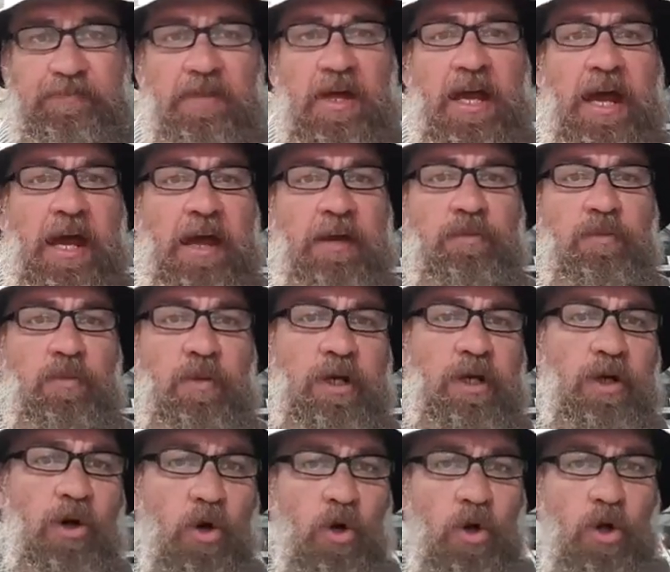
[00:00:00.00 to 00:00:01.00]
and we
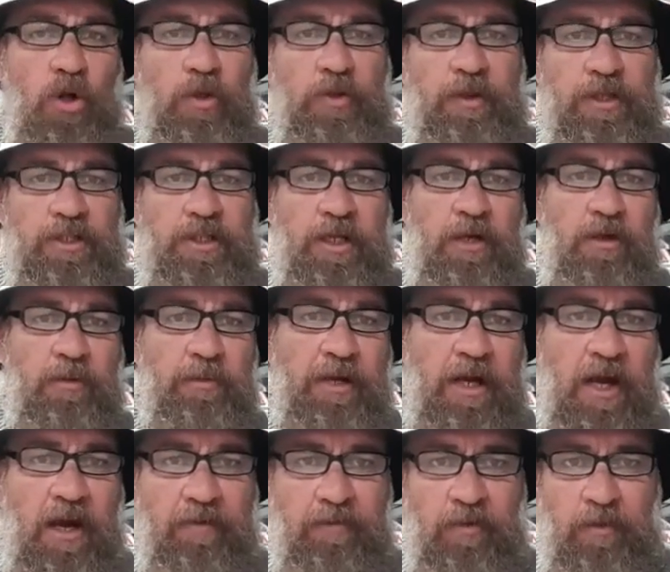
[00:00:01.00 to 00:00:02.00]
called the gentleman
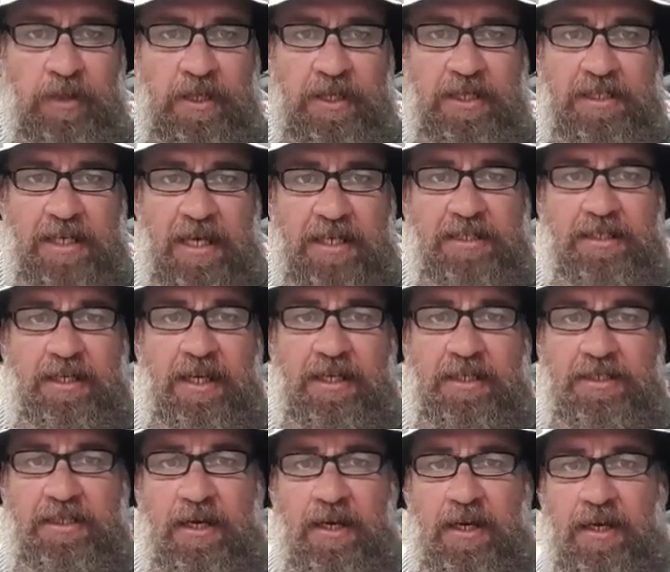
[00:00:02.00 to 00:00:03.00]
over with his
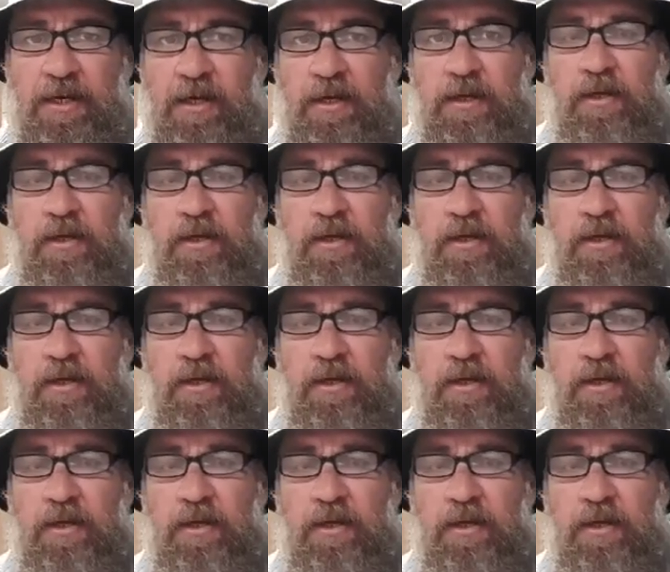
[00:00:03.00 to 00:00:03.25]
SDC,